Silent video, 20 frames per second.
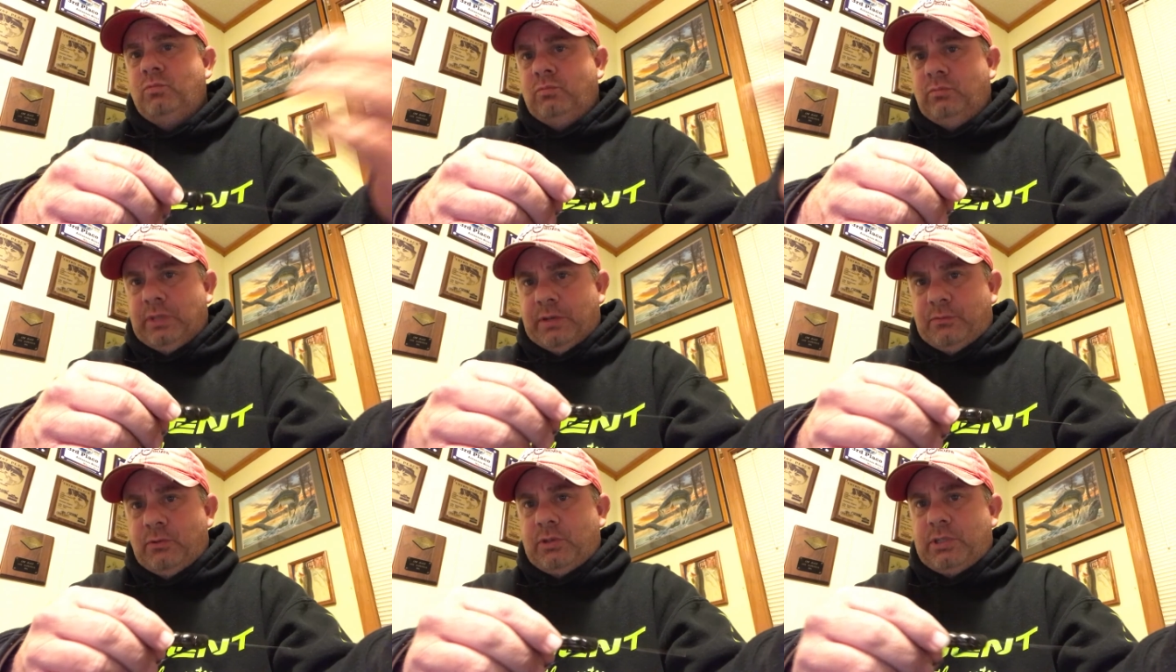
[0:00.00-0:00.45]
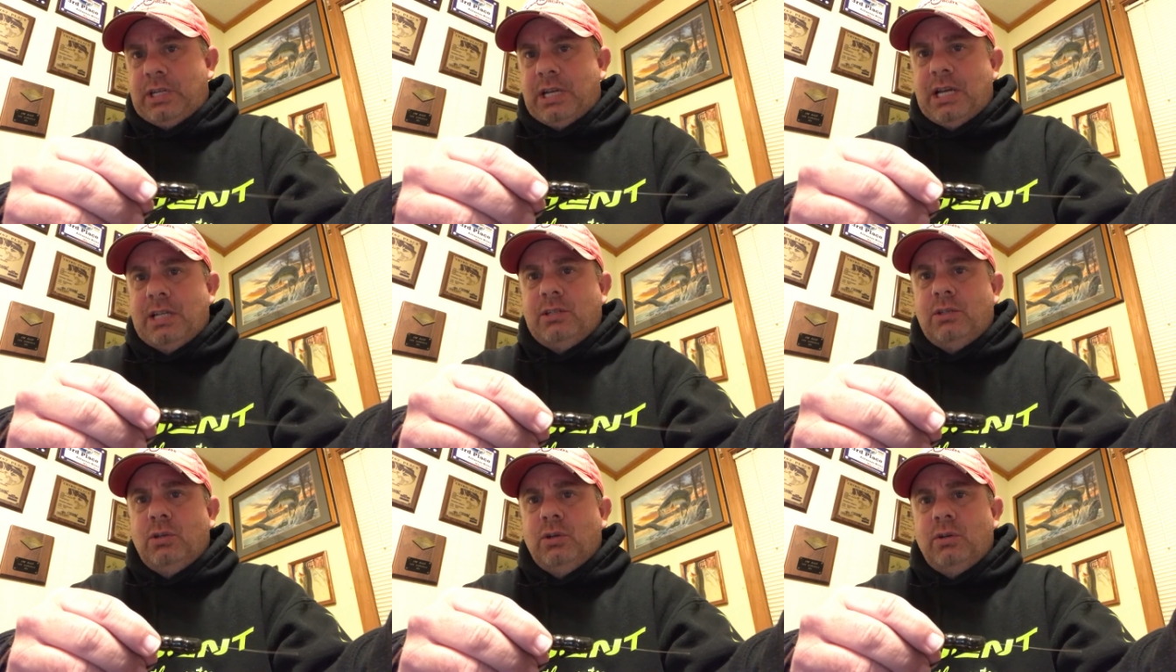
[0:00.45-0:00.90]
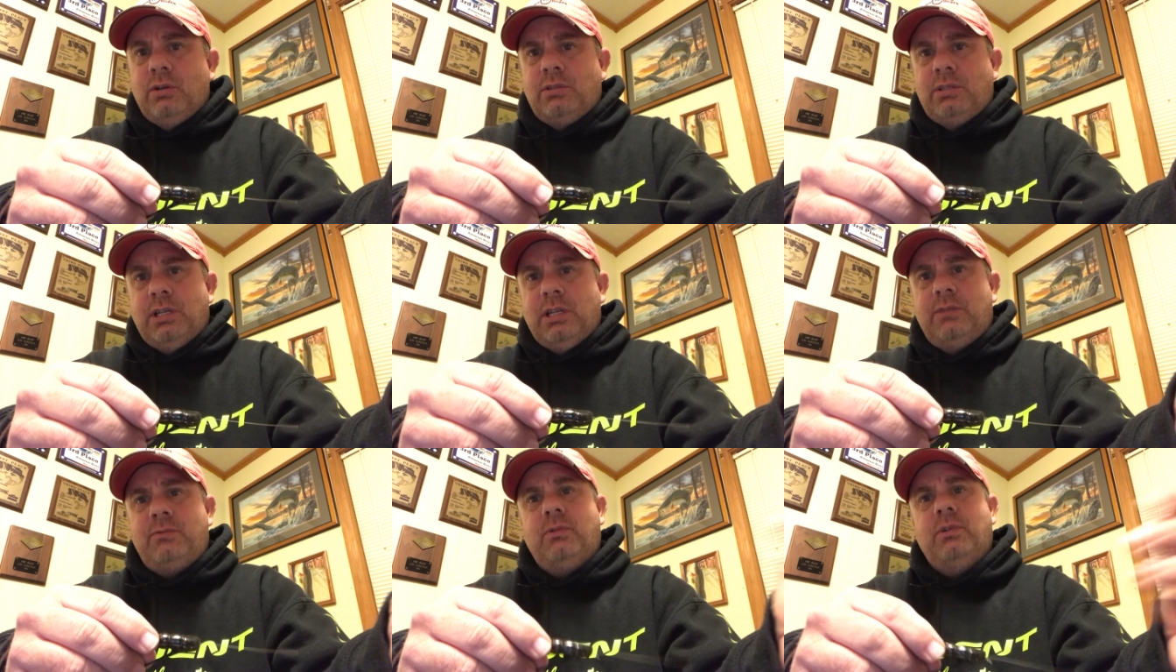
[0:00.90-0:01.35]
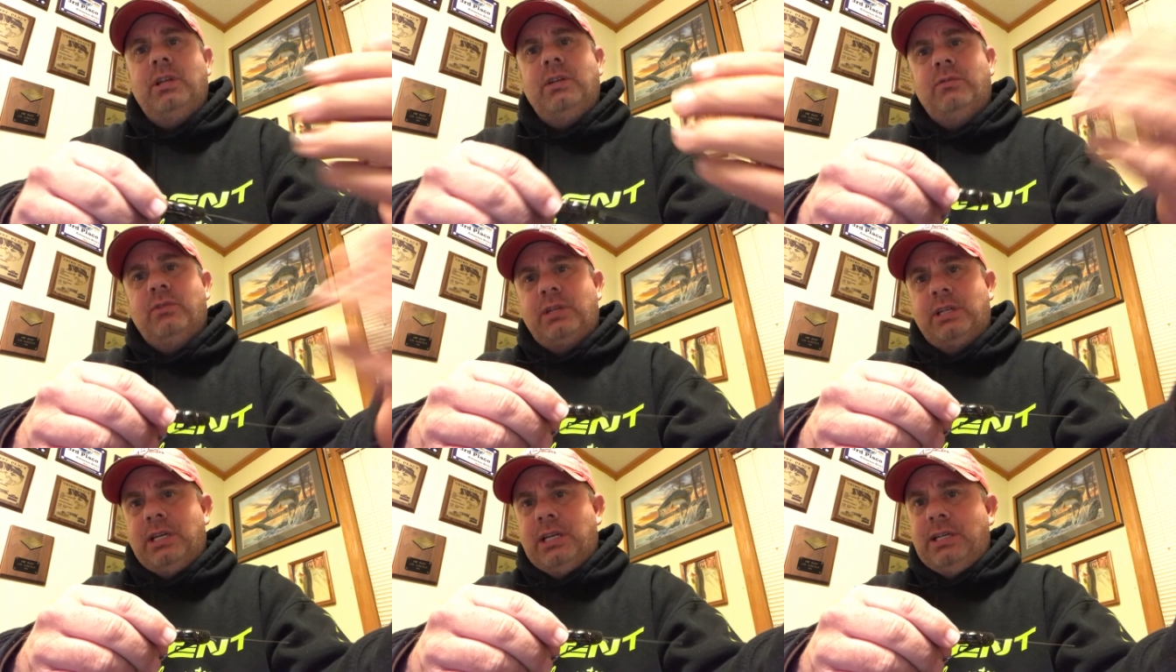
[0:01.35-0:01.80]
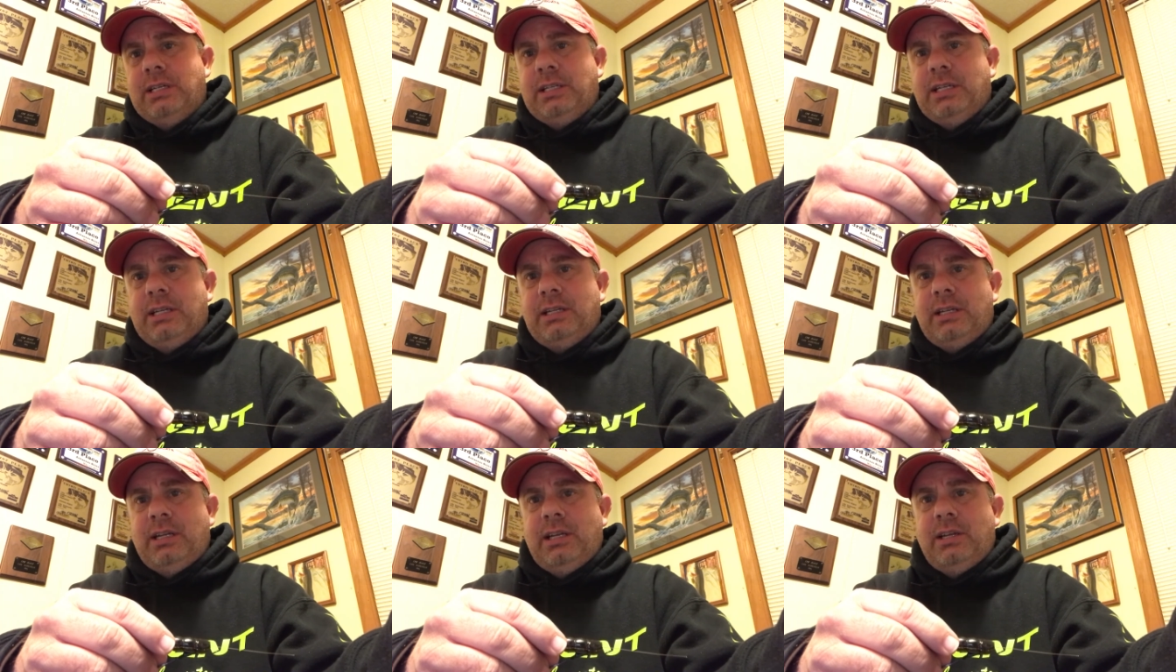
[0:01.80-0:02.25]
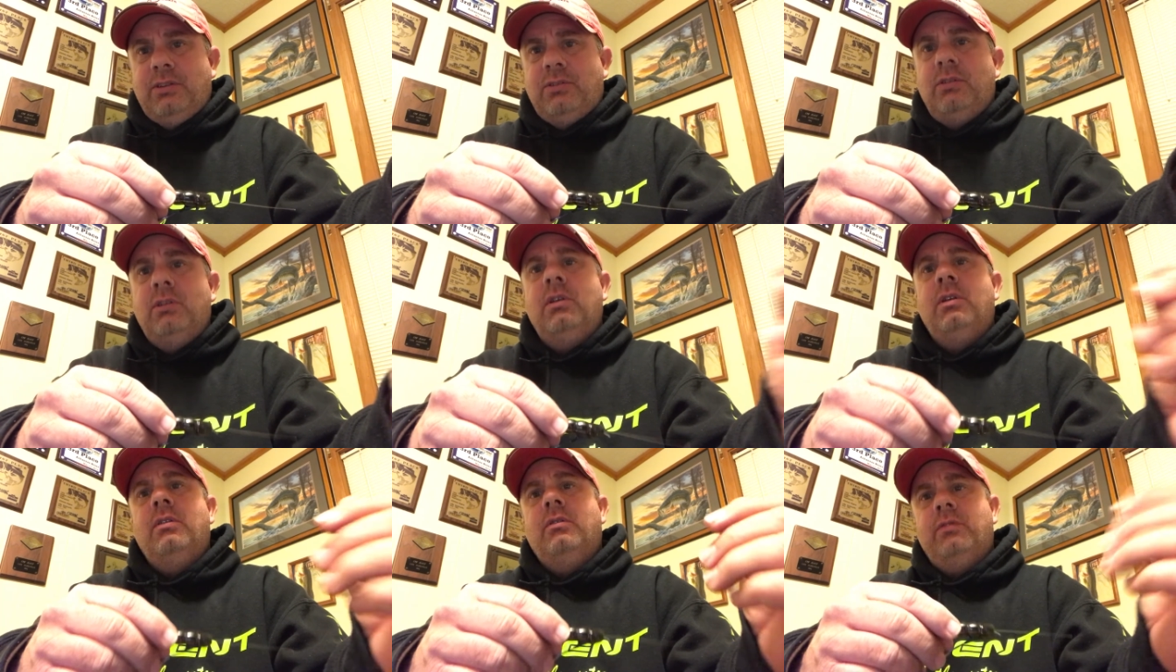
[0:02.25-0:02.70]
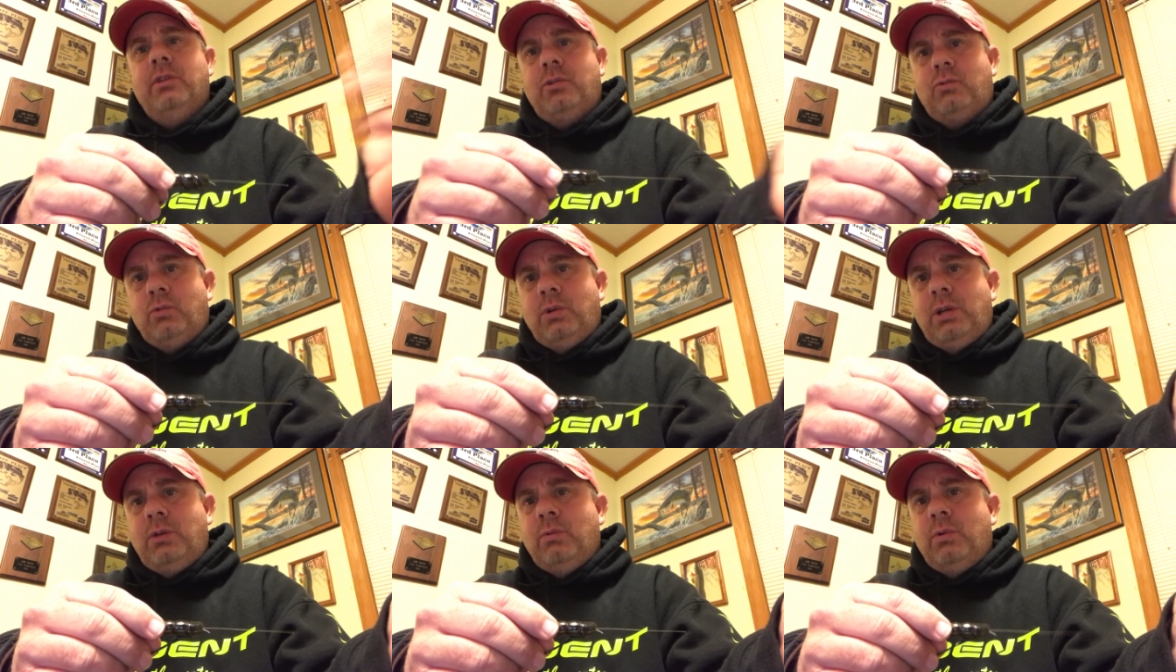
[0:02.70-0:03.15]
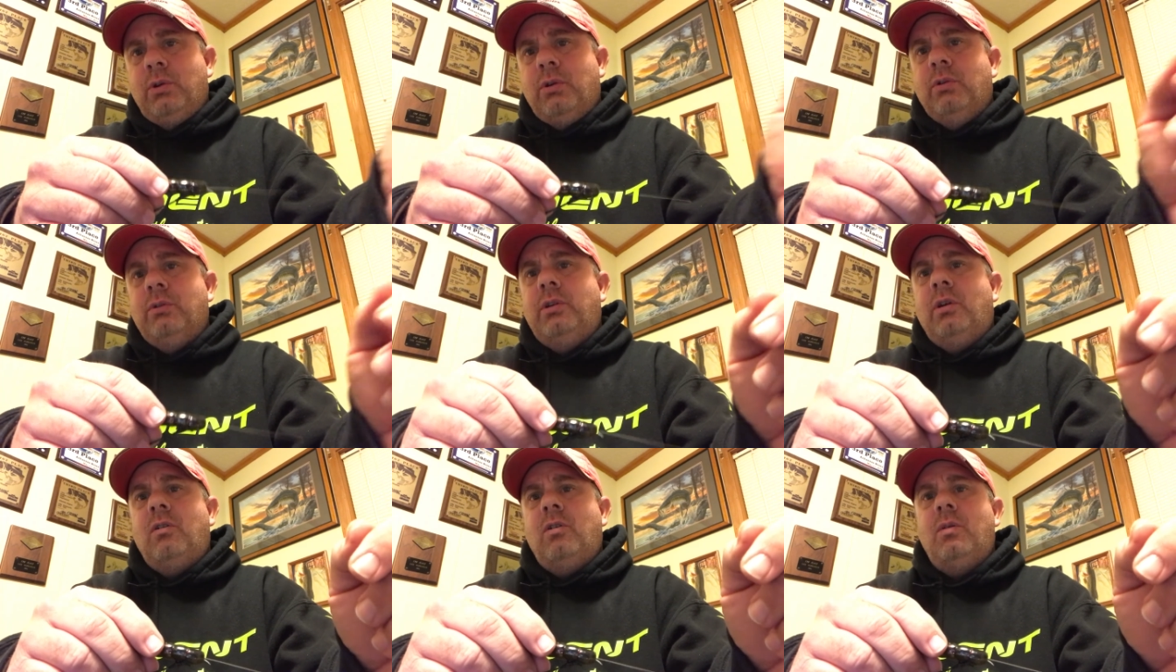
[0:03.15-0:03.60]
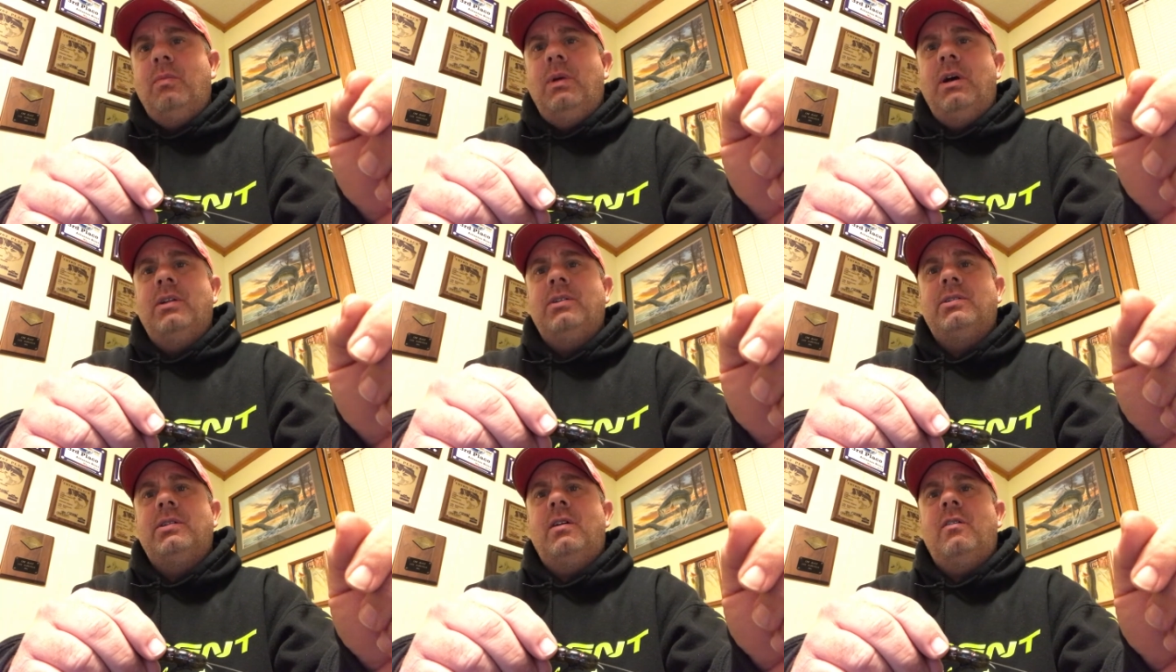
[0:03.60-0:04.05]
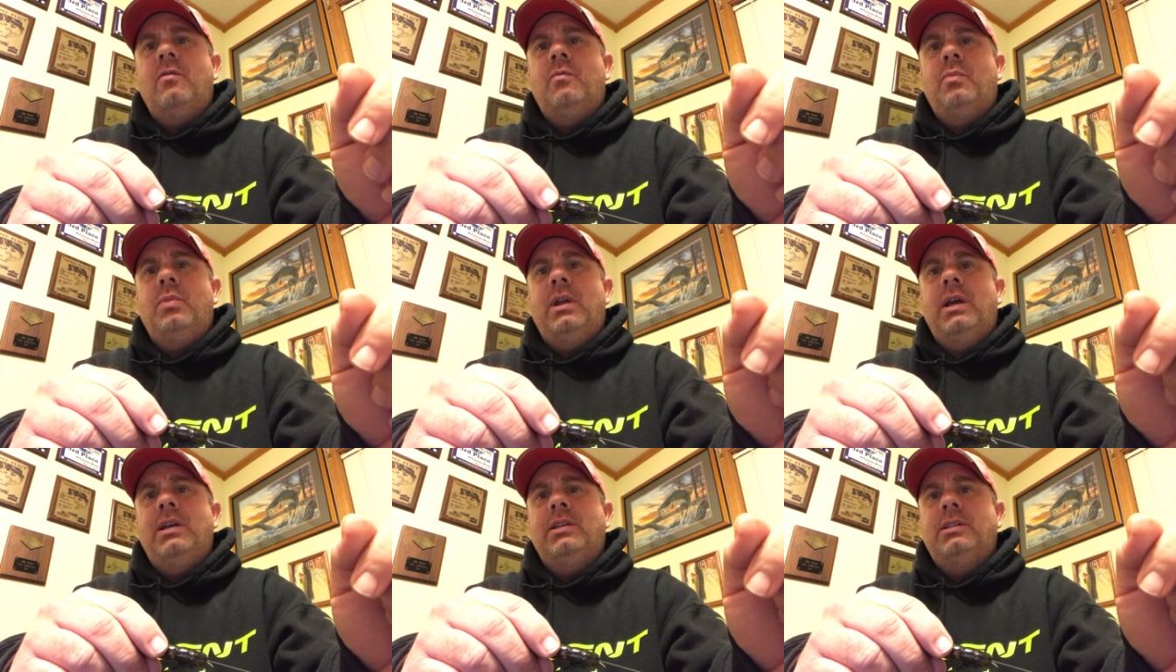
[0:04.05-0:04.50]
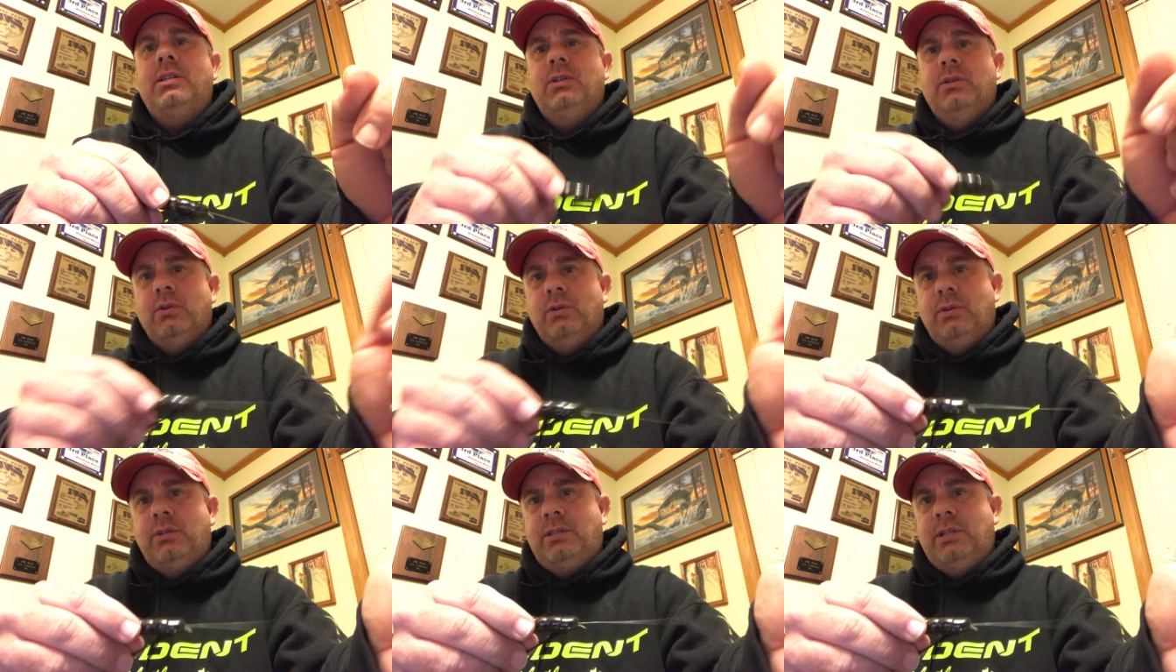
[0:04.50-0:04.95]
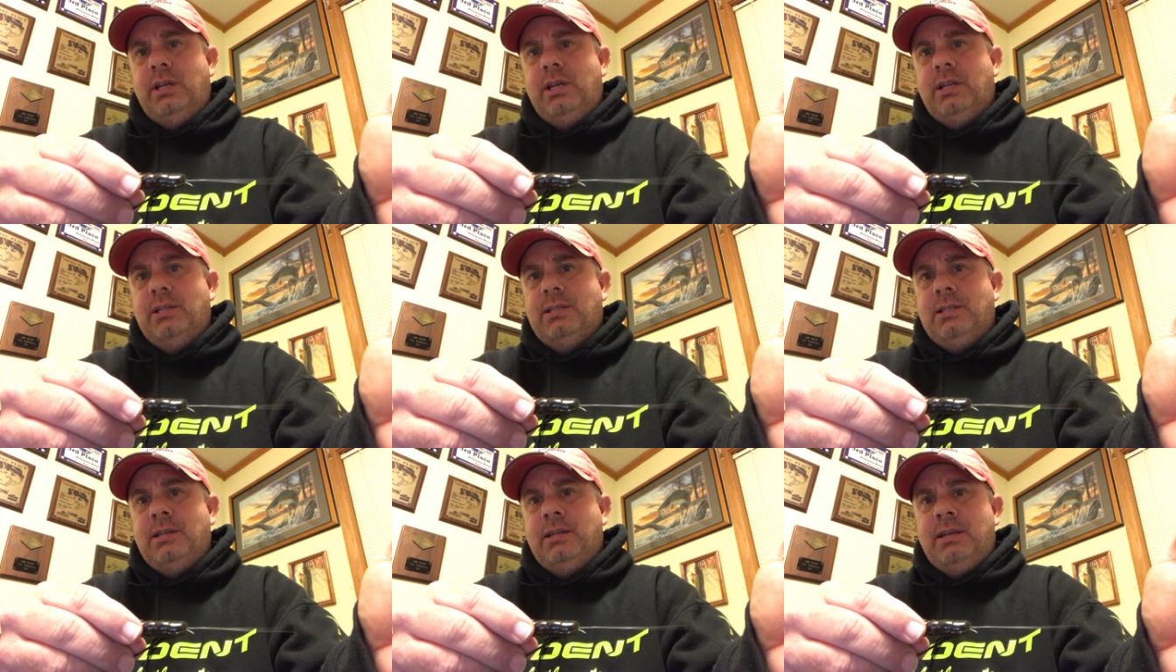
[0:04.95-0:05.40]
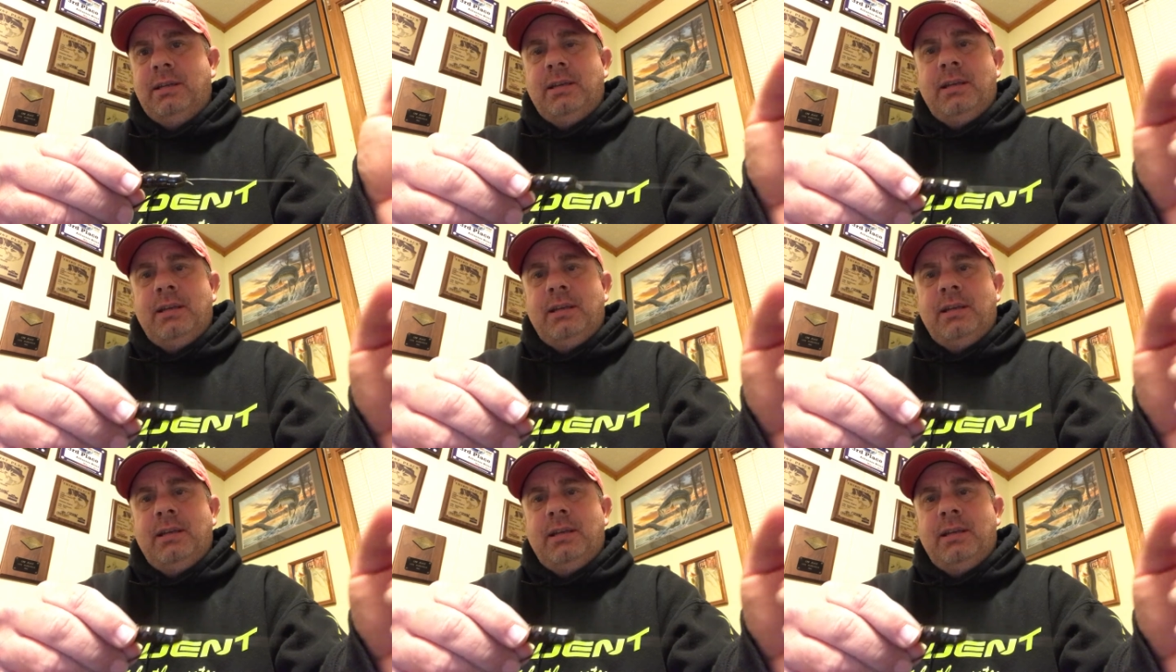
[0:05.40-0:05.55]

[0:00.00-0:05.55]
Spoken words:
different kinds of hook sets for different kind of techniques. This week we're going to talk about soft plastic hook sets.